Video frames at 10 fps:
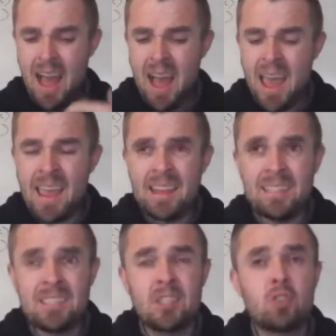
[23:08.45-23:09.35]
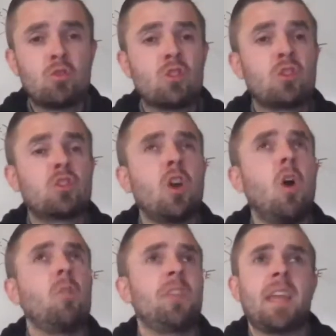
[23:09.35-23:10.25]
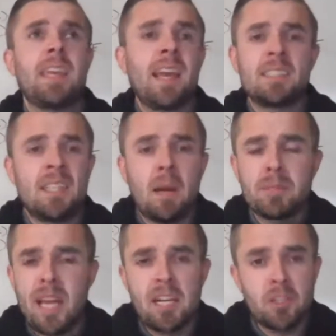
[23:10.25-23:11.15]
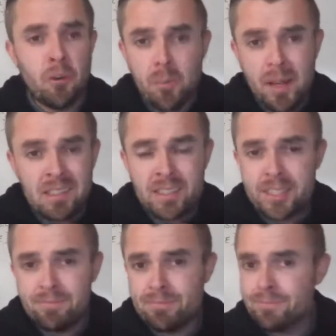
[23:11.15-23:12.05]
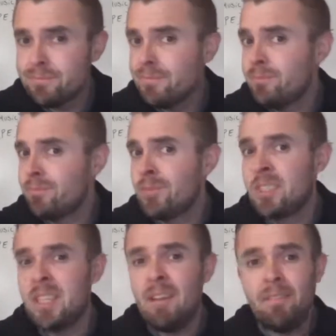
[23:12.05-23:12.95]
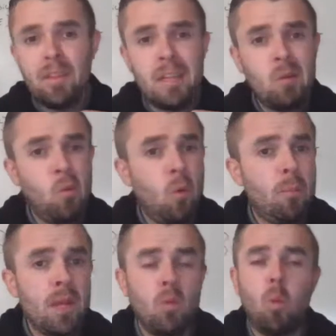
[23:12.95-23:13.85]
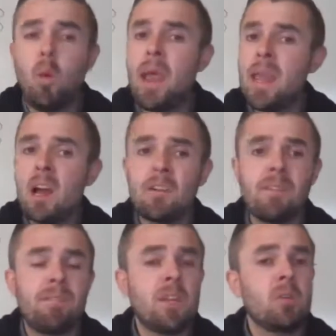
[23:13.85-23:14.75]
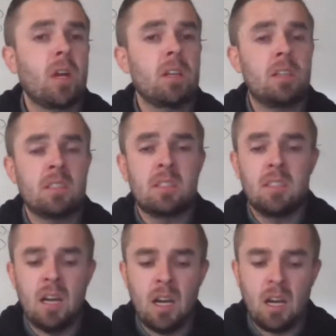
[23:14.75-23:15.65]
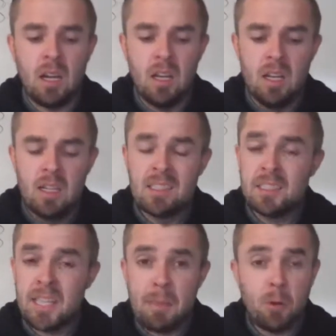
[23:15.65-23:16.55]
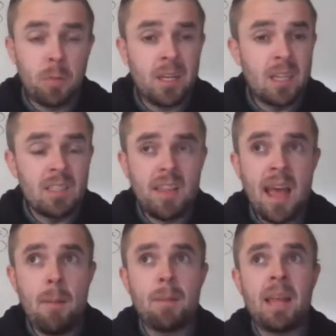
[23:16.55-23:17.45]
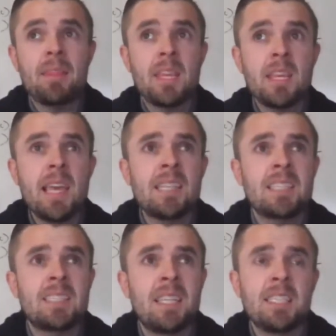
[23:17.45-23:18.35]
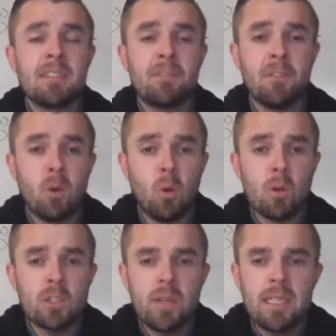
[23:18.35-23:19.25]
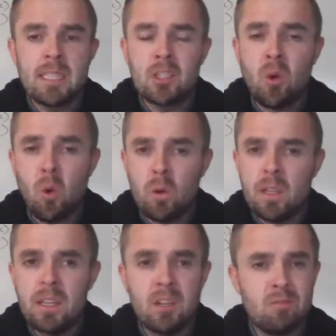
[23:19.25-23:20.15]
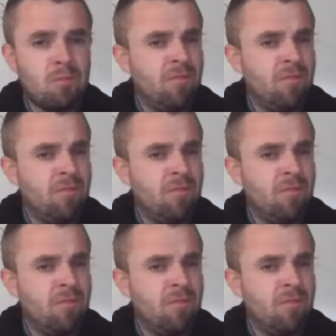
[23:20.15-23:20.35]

I don't think he has the upside in tournaments. Definitely will be way under the field on Samuel because of that, but I think he has a decent floor, so he's a totally